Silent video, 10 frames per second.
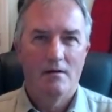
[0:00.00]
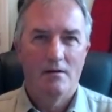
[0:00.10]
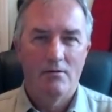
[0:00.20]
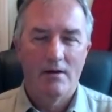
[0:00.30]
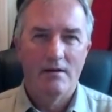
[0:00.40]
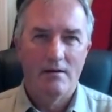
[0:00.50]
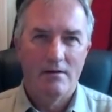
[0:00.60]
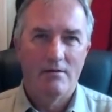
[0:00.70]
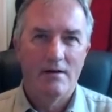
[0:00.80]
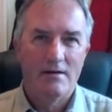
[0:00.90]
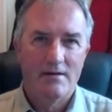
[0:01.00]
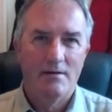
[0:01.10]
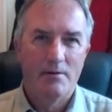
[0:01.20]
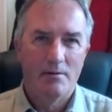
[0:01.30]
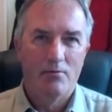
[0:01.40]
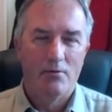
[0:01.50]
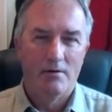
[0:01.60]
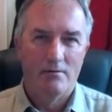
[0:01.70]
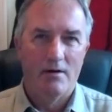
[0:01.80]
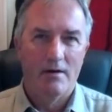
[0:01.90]
You're at a tipping
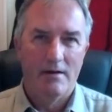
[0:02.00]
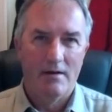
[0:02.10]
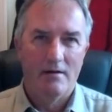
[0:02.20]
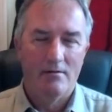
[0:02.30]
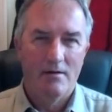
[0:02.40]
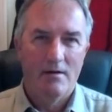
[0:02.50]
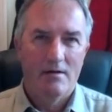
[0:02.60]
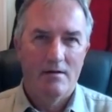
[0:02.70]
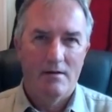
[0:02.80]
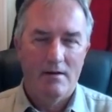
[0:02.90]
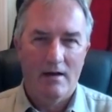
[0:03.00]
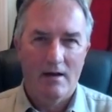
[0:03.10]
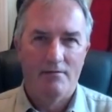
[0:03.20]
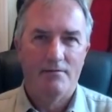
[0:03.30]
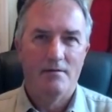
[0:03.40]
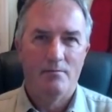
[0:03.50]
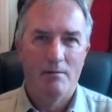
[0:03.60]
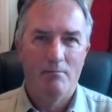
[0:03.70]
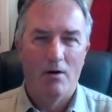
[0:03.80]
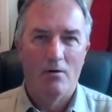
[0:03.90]
point right now. You have to
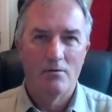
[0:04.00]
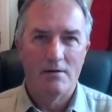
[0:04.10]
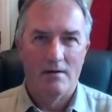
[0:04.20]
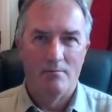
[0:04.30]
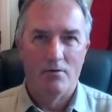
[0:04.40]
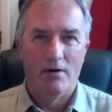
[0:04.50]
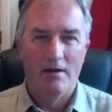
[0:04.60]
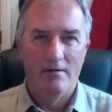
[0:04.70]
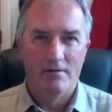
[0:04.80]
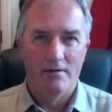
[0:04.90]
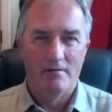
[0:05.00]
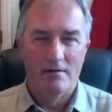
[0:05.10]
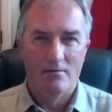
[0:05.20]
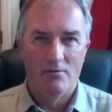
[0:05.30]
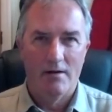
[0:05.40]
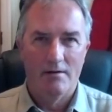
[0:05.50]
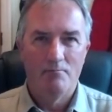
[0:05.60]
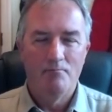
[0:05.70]
be bold and brave and say, right,